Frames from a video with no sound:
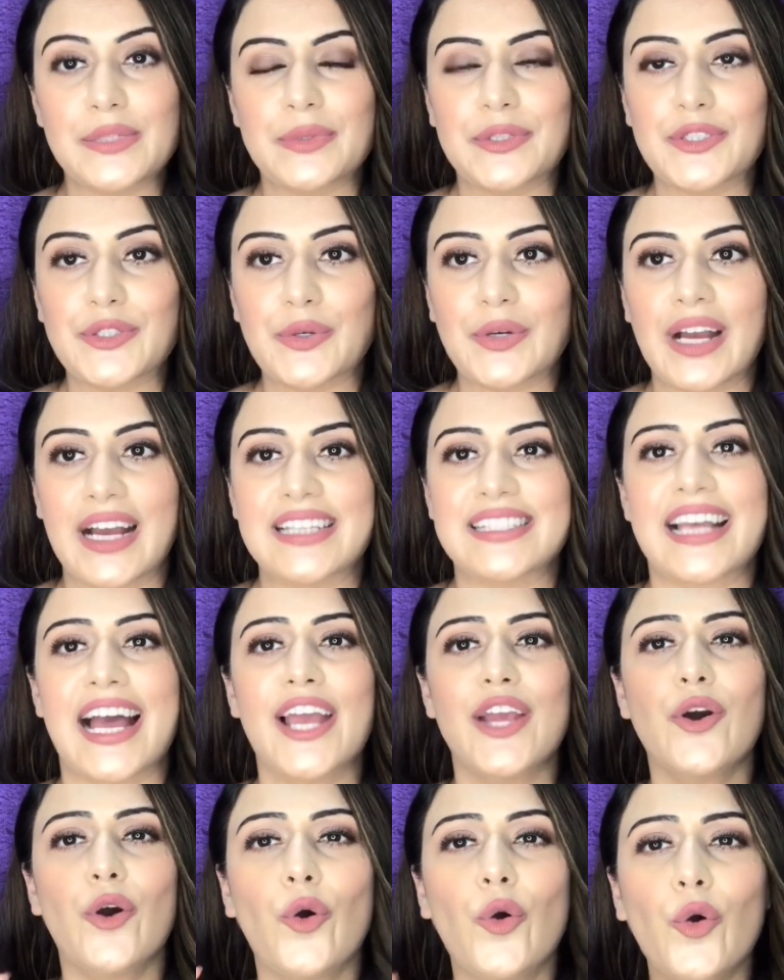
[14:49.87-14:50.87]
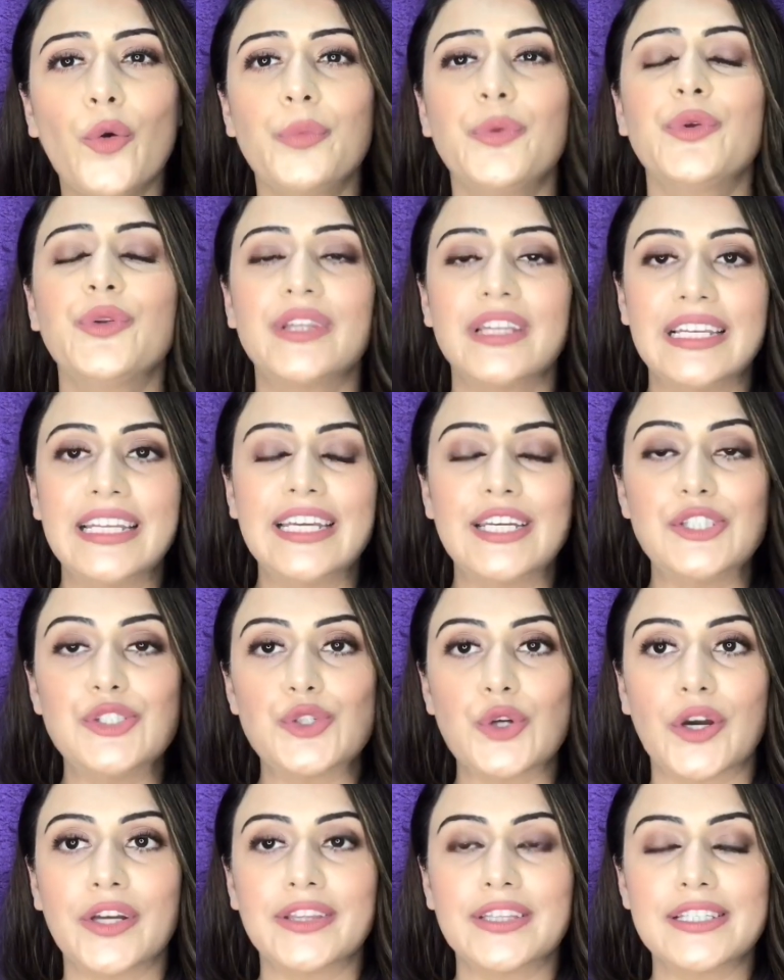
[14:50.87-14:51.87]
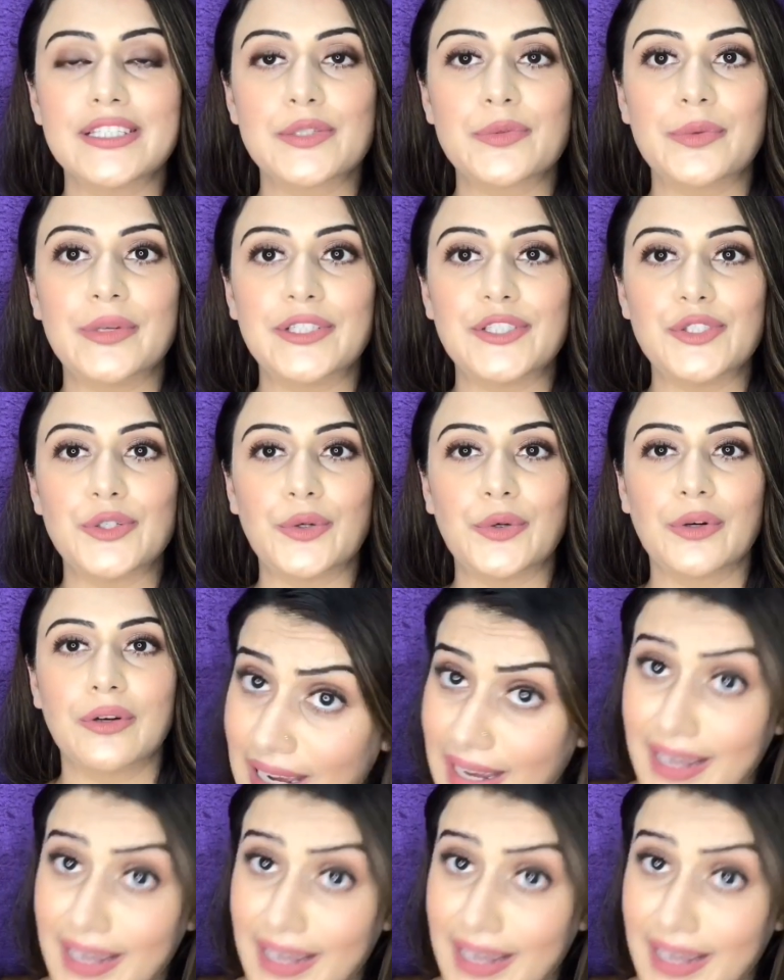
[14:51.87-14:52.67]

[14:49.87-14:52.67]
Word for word: video guys. I hope you really enjoyed this video.